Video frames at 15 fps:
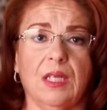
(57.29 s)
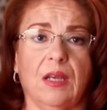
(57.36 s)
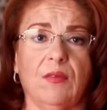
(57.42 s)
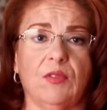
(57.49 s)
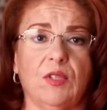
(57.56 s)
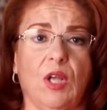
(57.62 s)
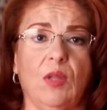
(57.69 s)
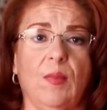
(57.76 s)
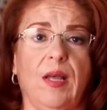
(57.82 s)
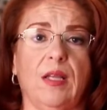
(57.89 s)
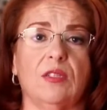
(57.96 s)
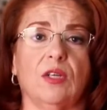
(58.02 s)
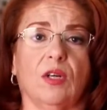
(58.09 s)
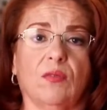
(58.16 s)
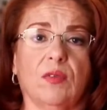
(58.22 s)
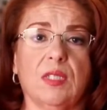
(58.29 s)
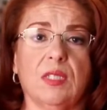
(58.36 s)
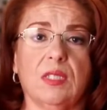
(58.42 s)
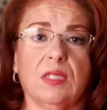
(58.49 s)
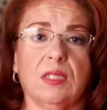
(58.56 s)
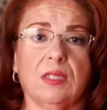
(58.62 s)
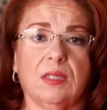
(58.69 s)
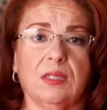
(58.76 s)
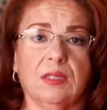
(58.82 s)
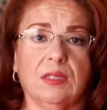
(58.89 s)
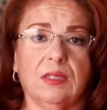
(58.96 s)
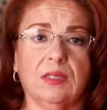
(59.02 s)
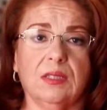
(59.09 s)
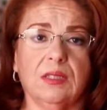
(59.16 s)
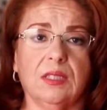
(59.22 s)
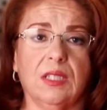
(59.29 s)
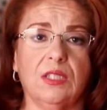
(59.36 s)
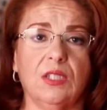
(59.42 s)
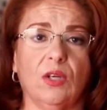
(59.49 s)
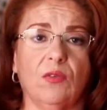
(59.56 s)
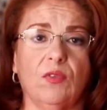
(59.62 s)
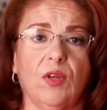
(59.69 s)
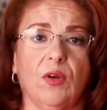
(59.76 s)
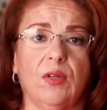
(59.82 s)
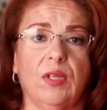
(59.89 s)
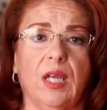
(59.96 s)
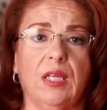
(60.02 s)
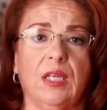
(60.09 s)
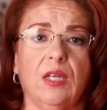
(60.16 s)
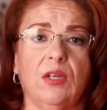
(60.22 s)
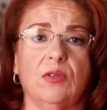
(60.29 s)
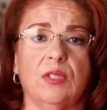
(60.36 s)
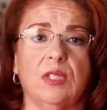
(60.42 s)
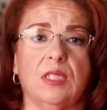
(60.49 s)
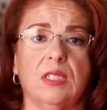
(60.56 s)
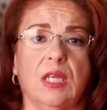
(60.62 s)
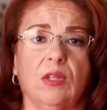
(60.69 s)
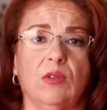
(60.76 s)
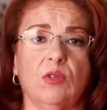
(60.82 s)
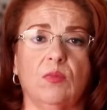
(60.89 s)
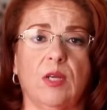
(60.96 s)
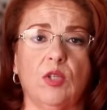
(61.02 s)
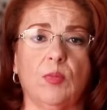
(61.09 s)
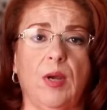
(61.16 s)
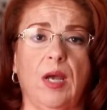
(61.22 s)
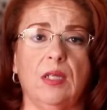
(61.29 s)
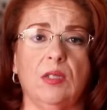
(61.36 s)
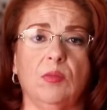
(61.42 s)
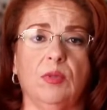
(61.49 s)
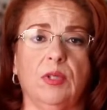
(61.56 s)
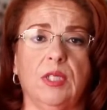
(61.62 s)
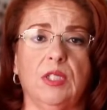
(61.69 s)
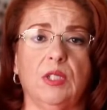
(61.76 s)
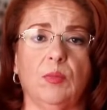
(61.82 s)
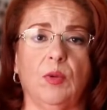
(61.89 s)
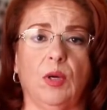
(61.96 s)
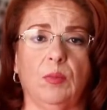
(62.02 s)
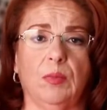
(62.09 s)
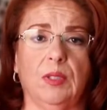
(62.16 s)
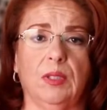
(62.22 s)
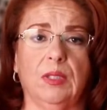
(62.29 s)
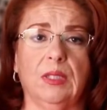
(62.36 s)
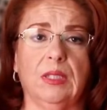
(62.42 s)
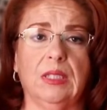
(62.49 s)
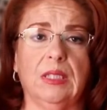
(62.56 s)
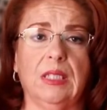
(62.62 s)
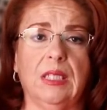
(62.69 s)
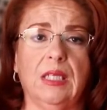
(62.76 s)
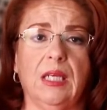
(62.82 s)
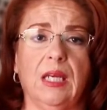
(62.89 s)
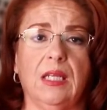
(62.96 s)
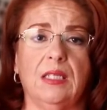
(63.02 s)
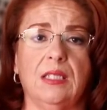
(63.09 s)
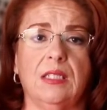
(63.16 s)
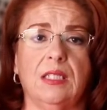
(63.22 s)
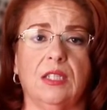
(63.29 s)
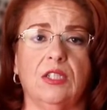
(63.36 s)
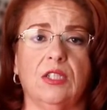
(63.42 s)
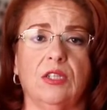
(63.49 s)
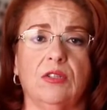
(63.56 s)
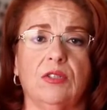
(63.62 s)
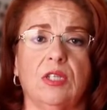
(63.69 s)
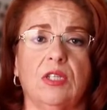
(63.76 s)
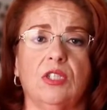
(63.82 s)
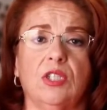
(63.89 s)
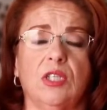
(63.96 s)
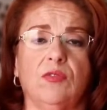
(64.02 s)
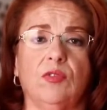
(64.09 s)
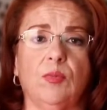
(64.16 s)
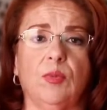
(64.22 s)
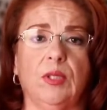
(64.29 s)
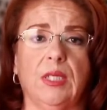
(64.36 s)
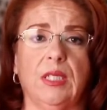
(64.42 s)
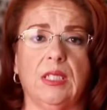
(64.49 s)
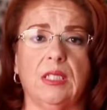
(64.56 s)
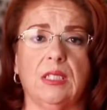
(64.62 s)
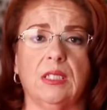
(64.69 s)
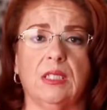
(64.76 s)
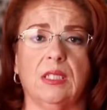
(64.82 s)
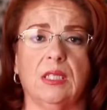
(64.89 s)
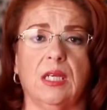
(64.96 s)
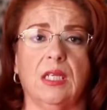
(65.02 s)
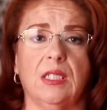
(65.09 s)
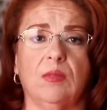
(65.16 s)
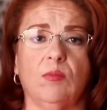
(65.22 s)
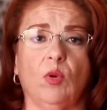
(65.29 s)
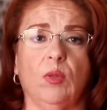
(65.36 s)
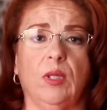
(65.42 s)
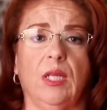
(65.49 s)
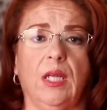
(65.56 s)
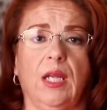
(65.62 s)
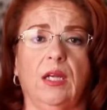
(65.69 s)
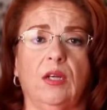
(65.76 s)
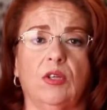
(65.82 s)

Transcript: Dave was all about service. He served 38 years in the St. Louis Metropolitan Police Department and 6 years as chief of police as the Moline